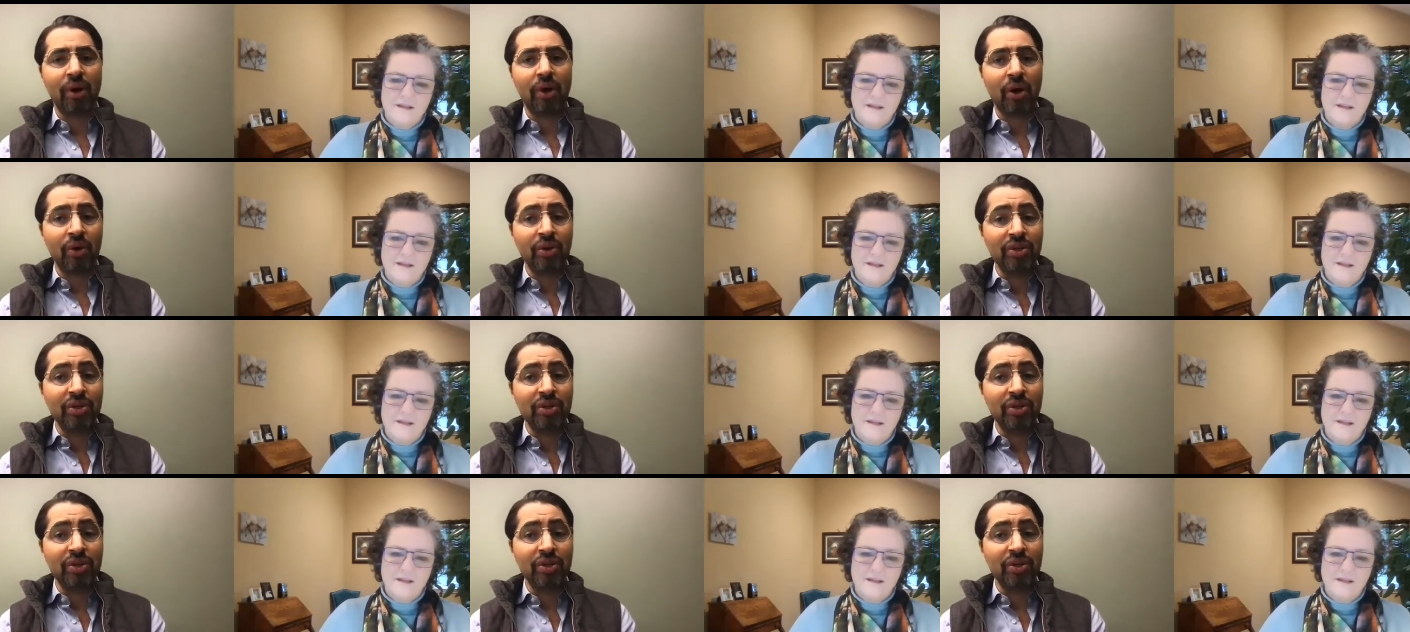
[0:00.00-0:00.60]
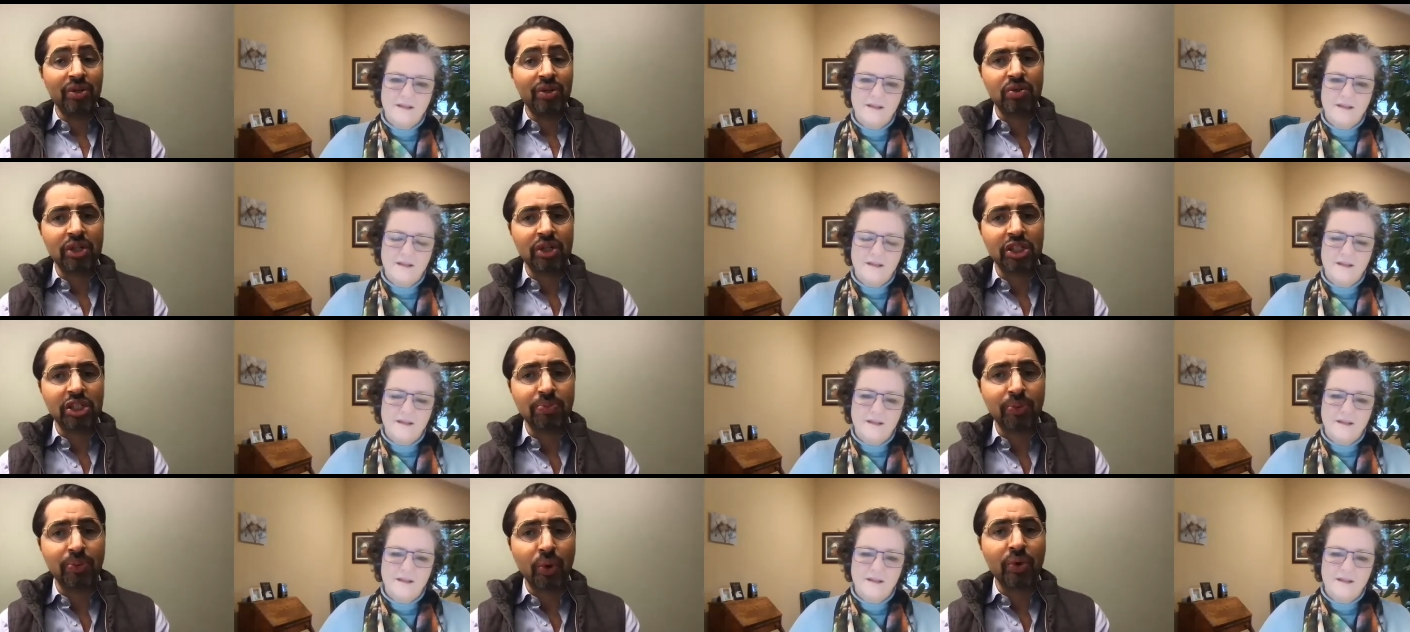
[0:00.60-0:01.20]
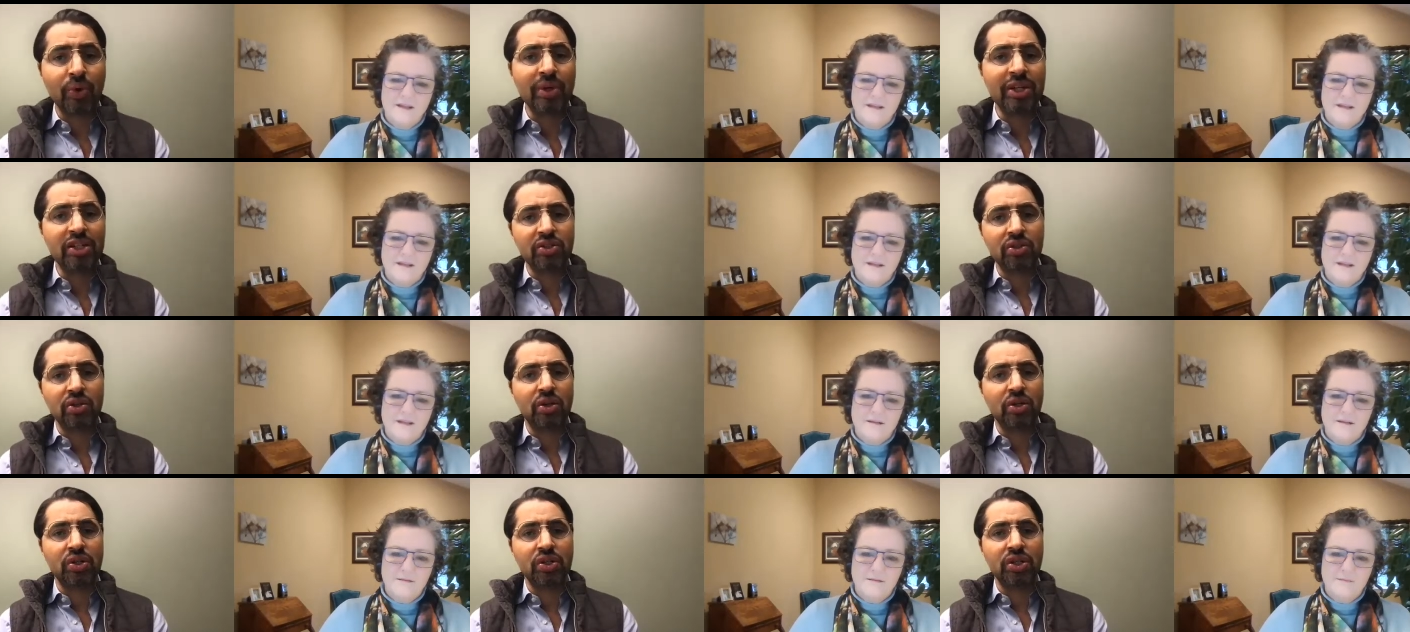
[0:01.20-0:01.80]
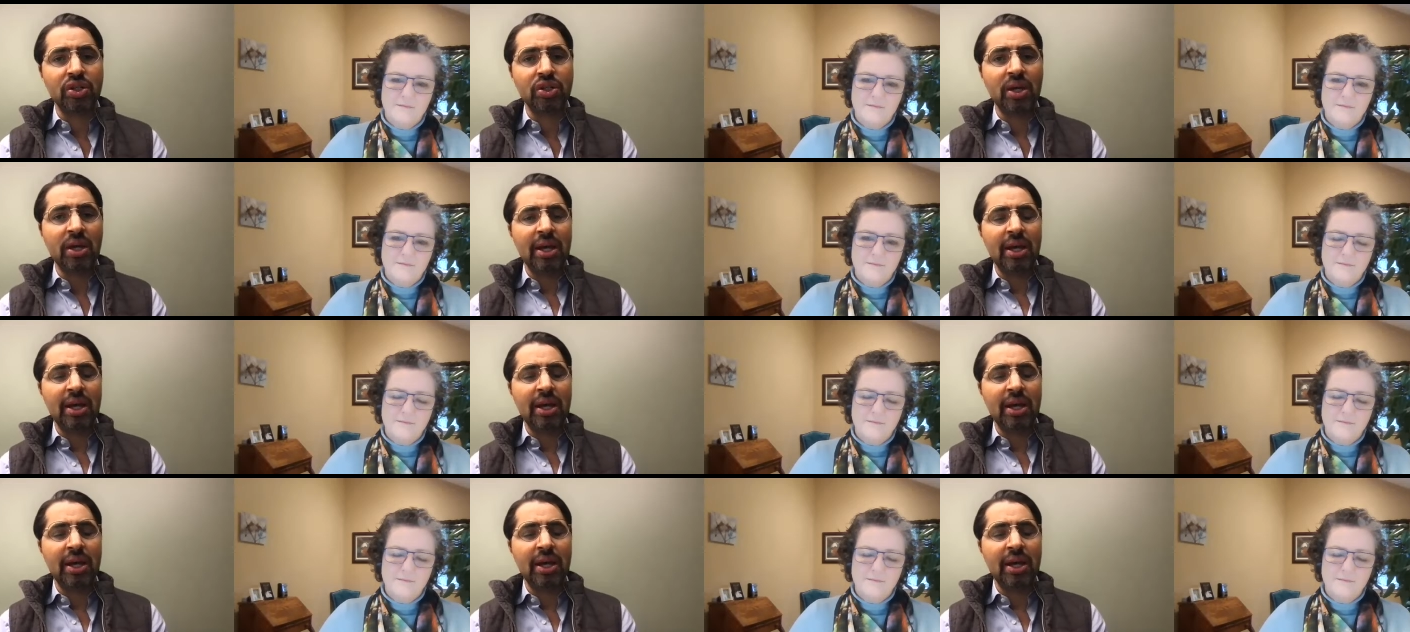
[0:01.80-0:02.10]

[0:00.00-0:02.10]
Speaker 1: our users to explore research